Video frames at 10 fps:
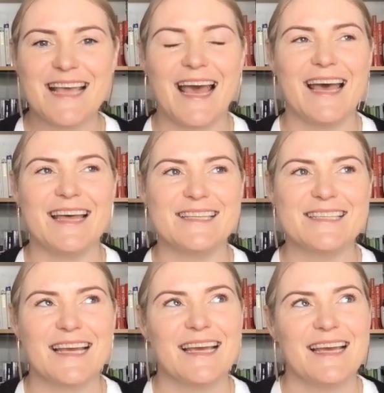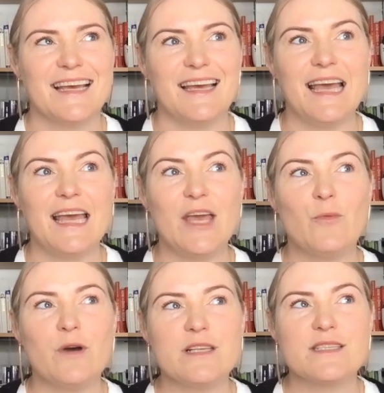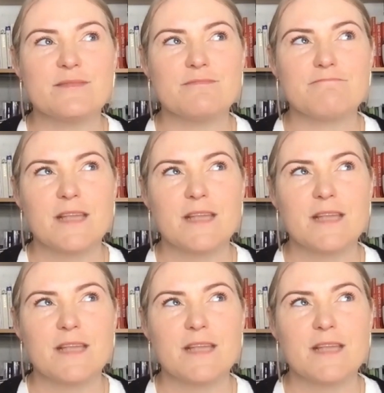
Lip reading: And it was